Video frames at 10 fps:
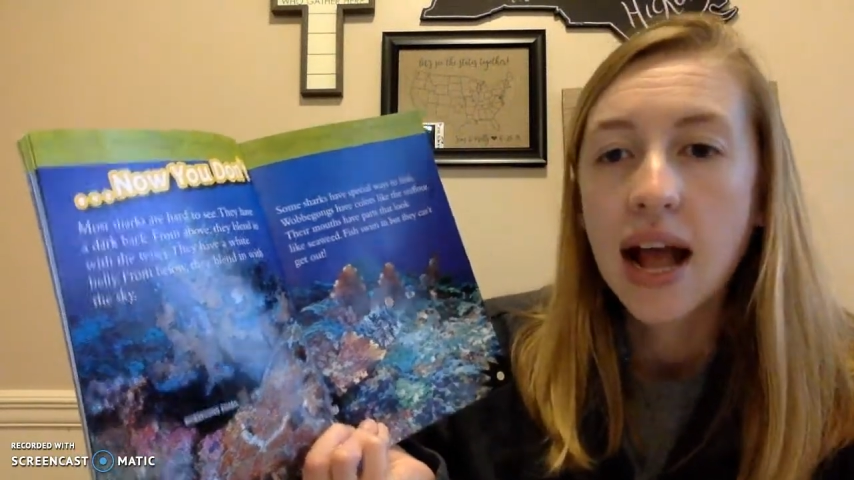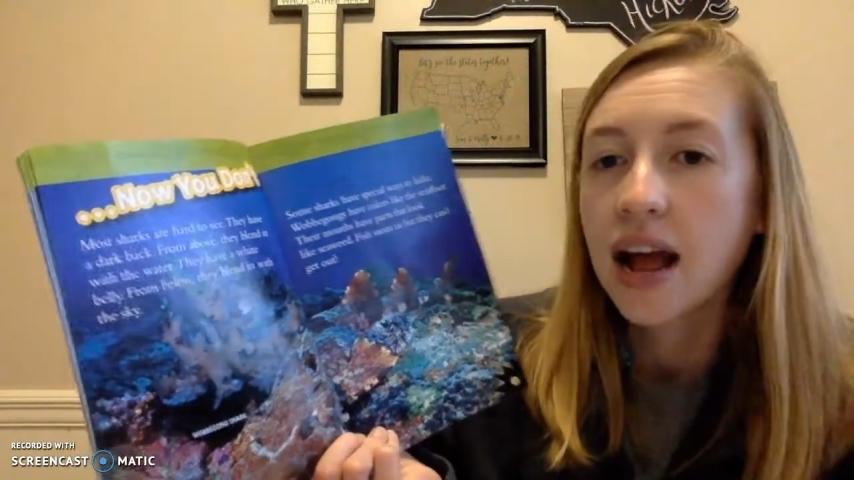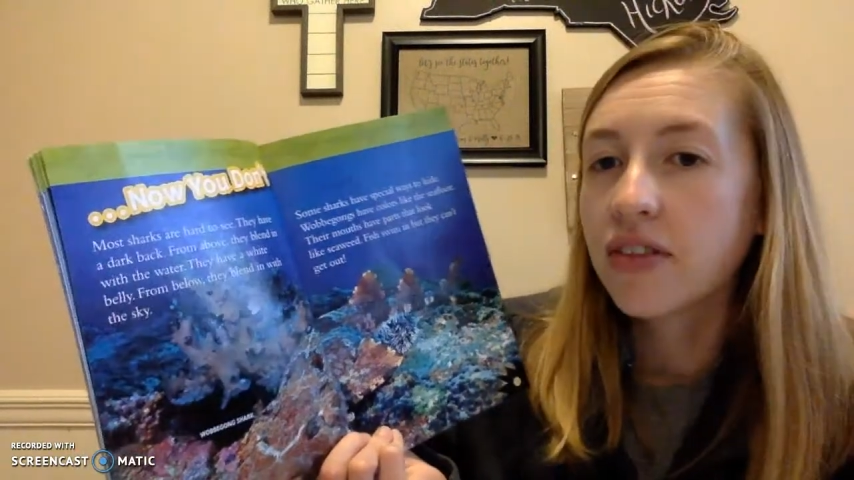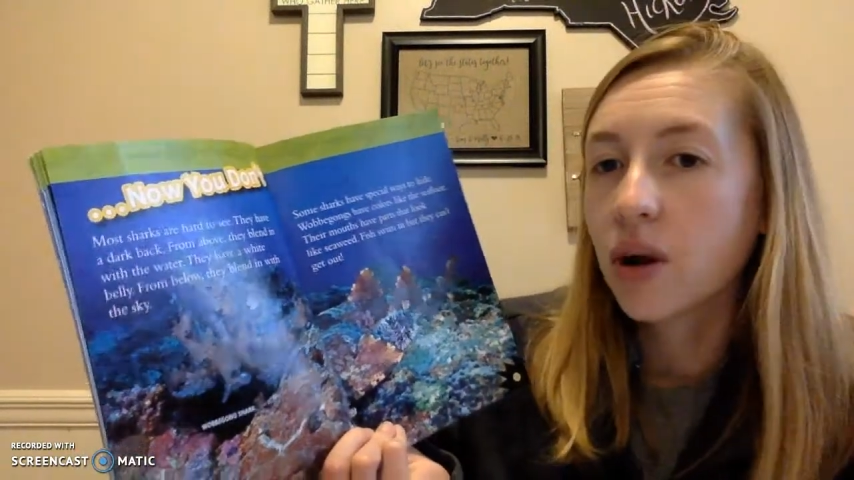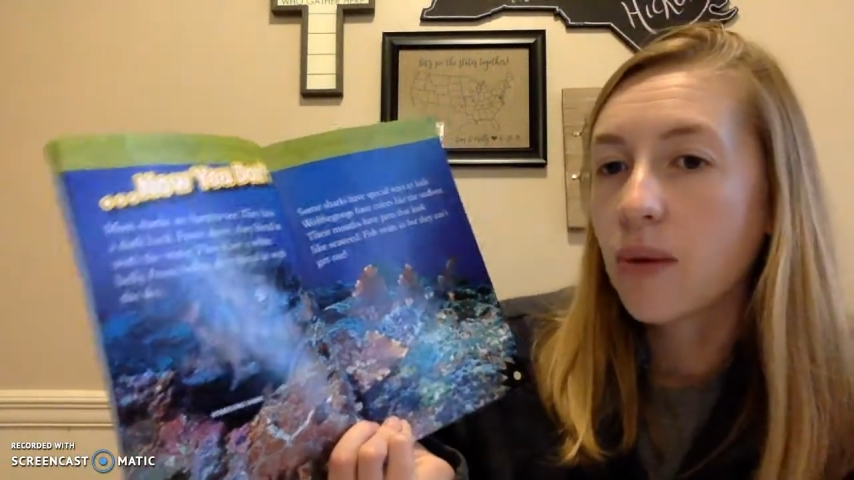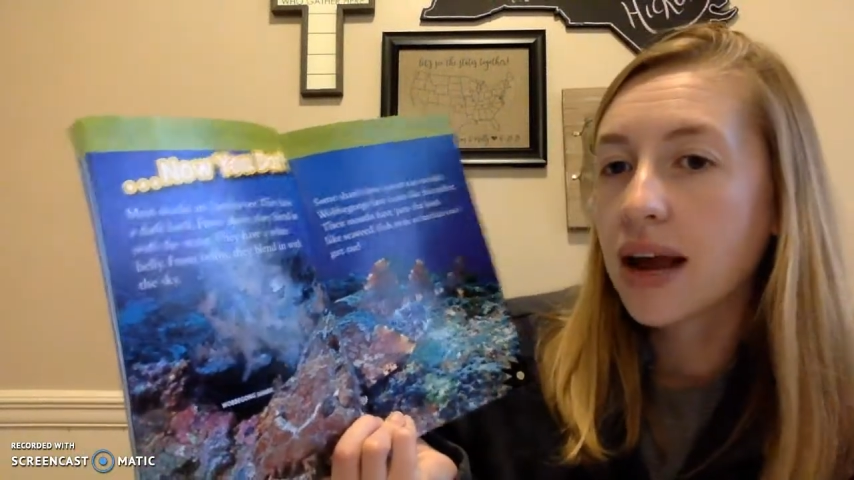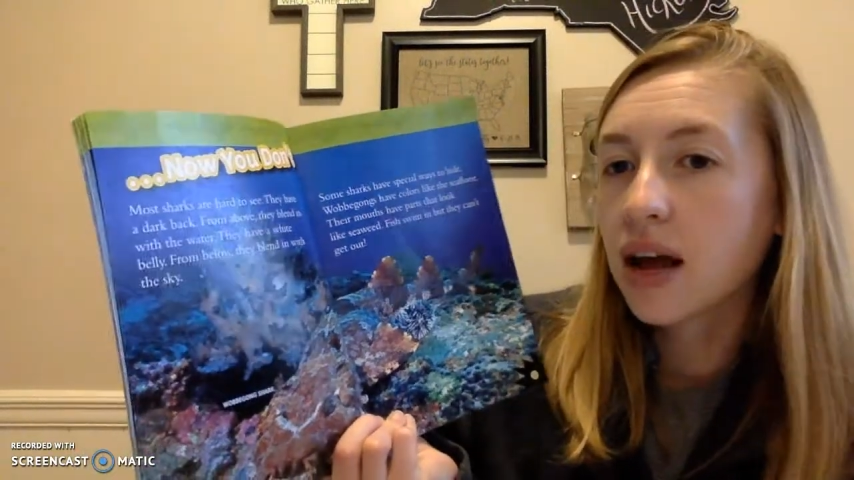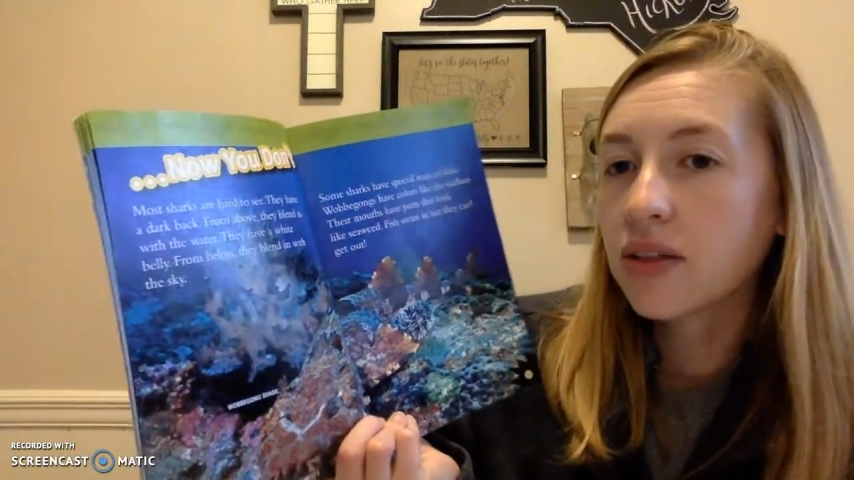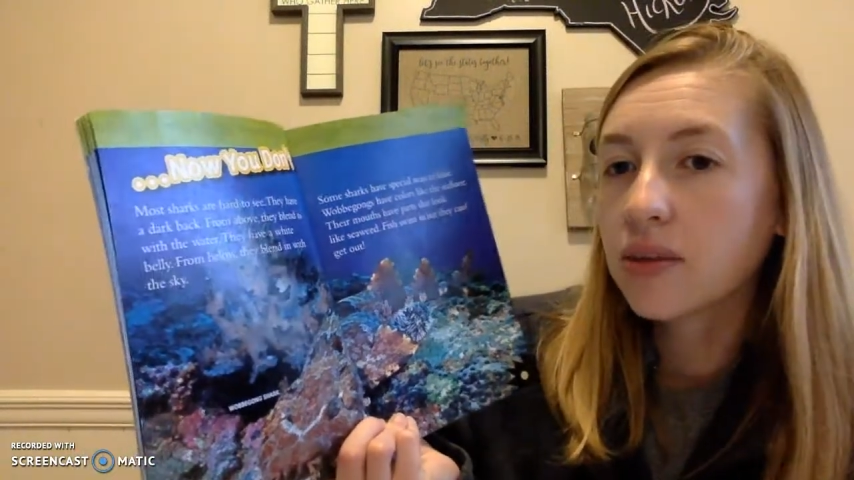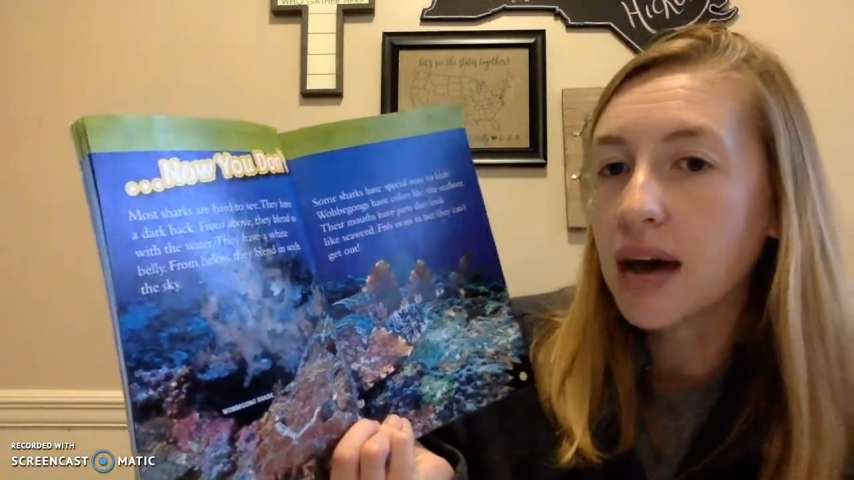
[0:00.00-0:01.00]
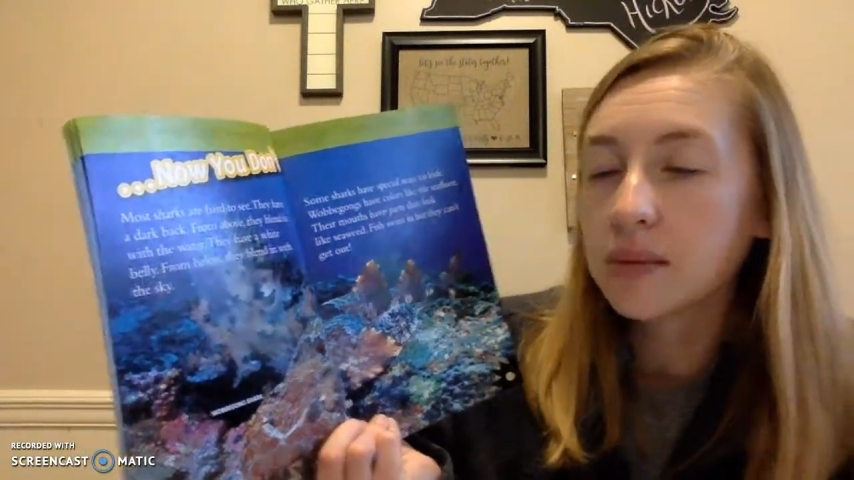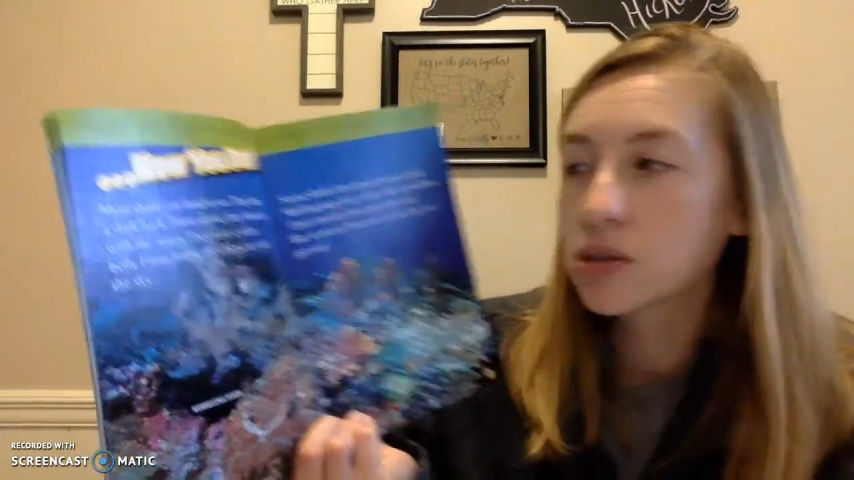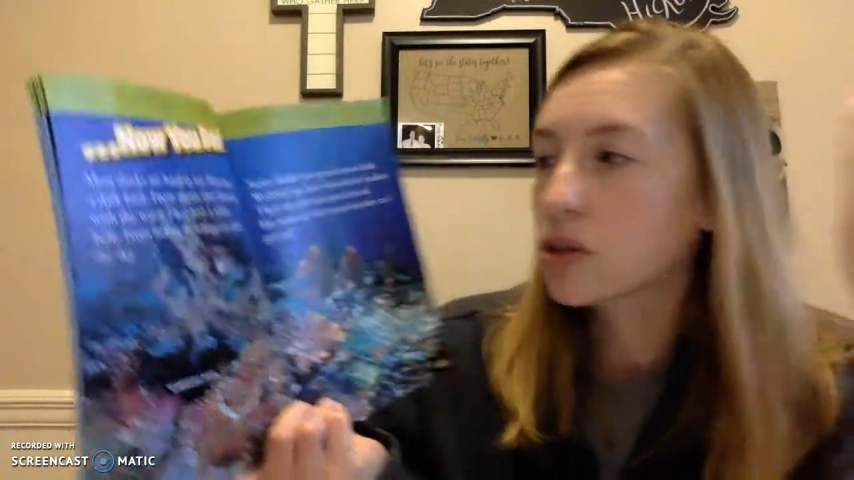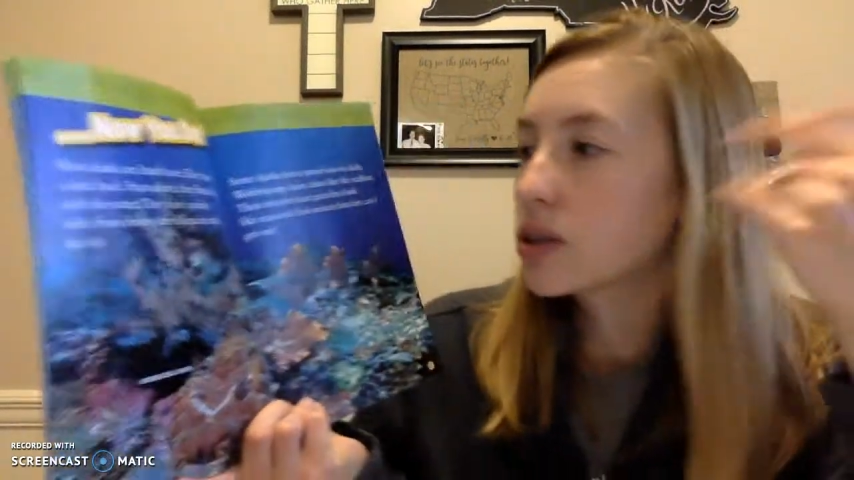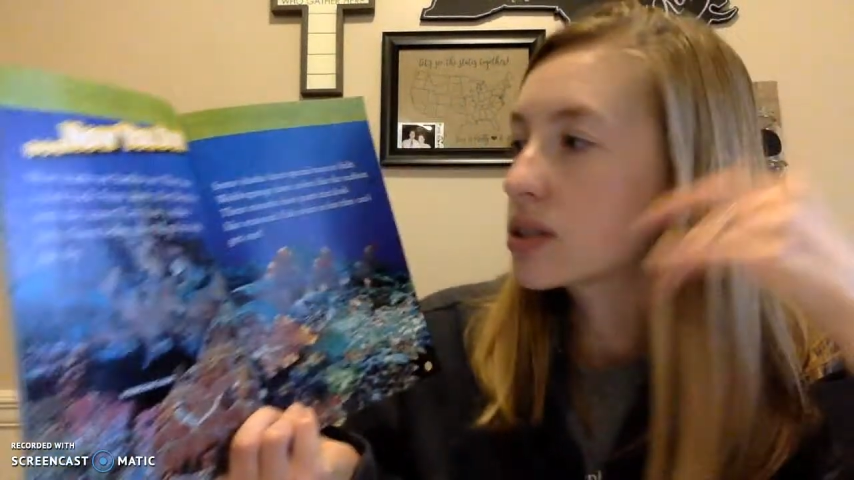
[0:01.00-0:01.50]
And they're white on the bottom,
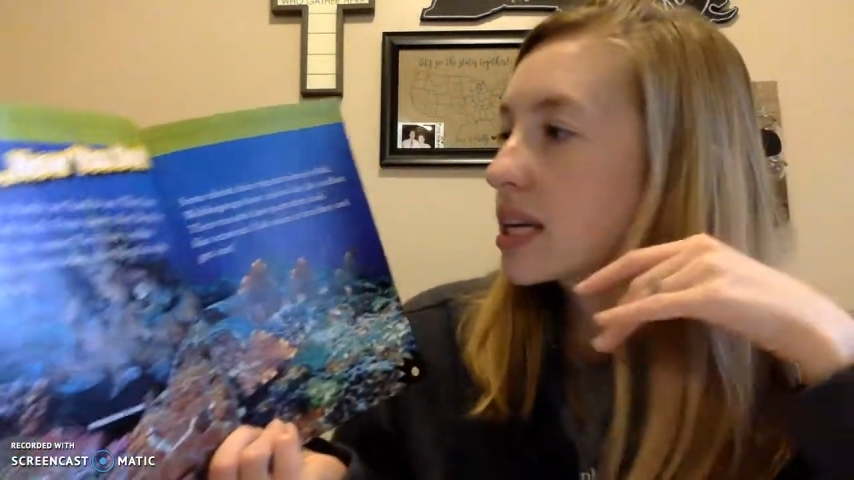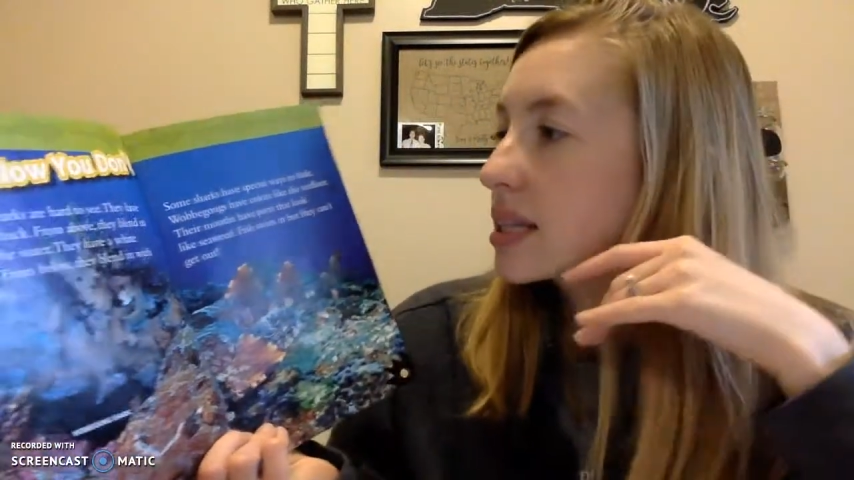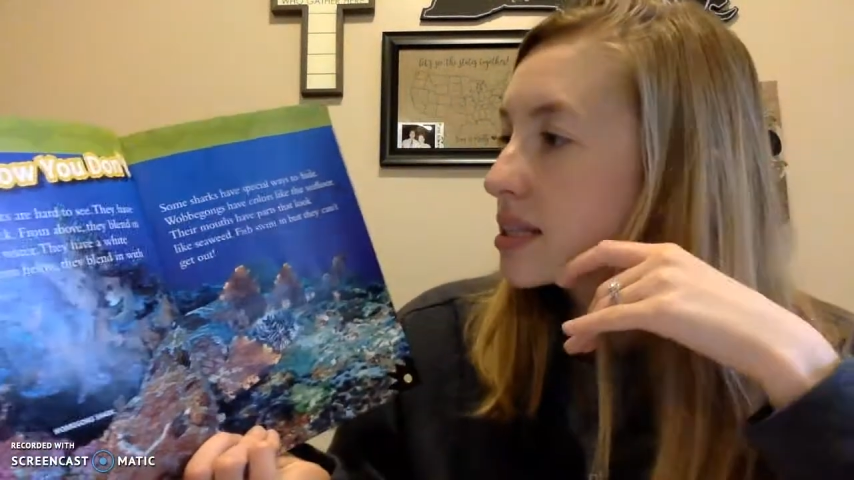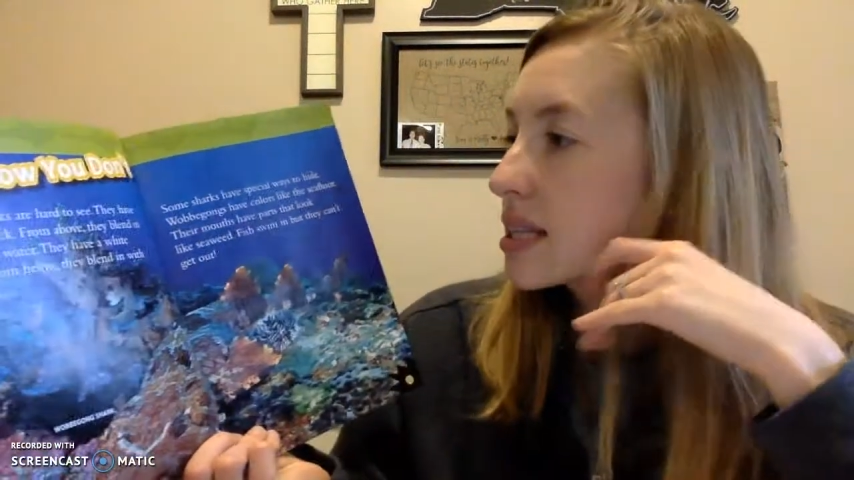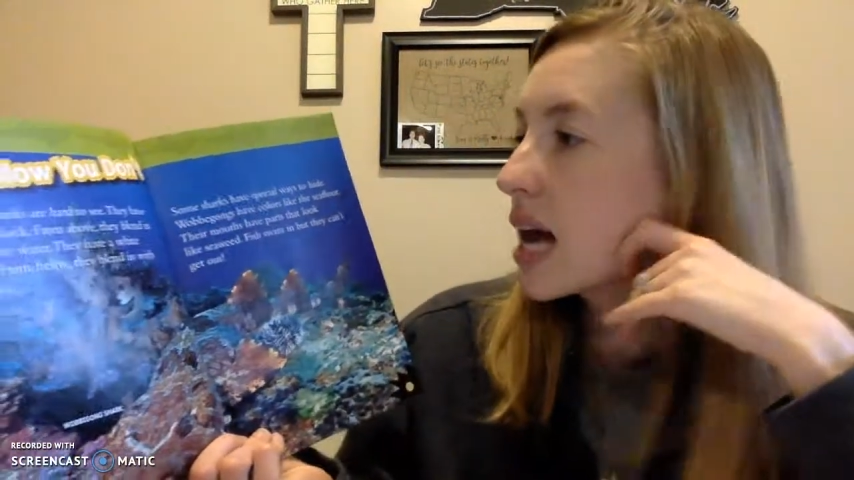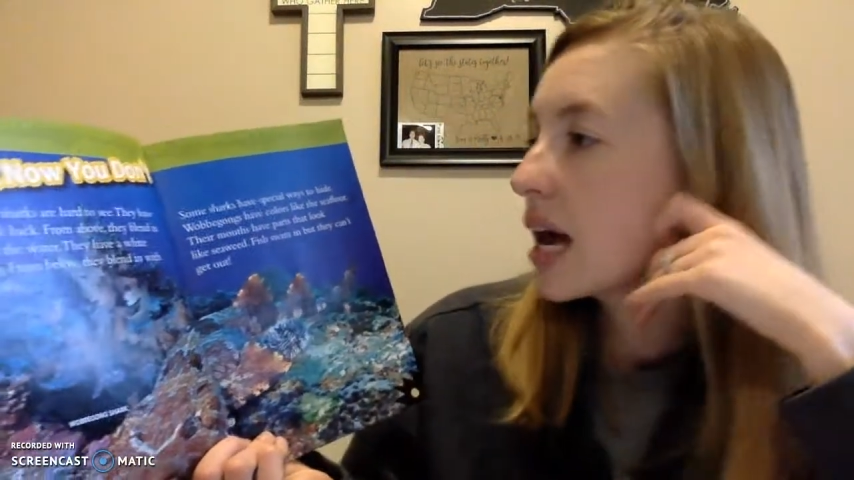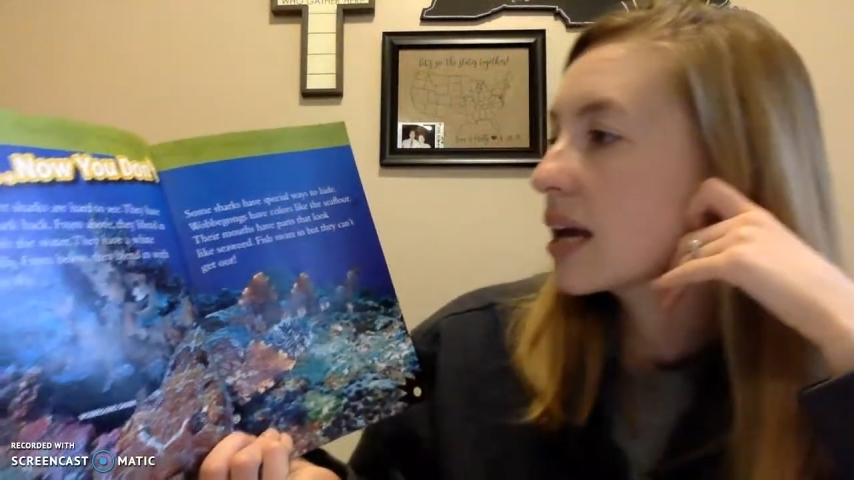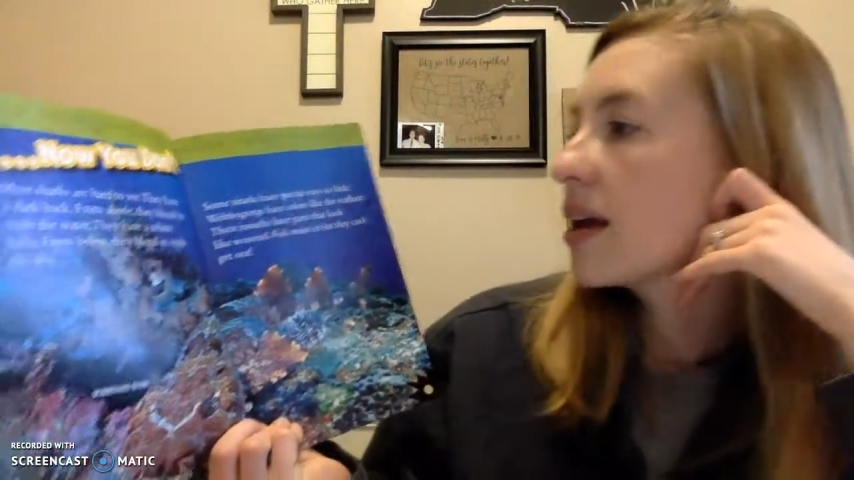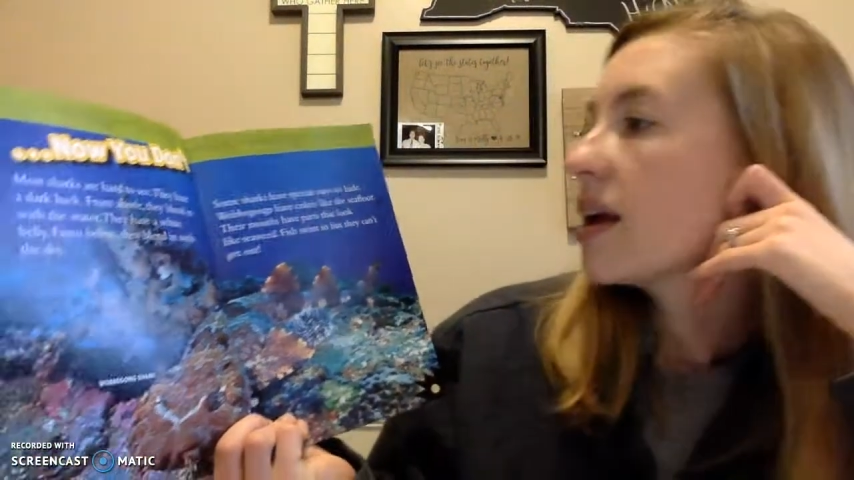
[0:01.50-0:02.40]
so it looks like the sky.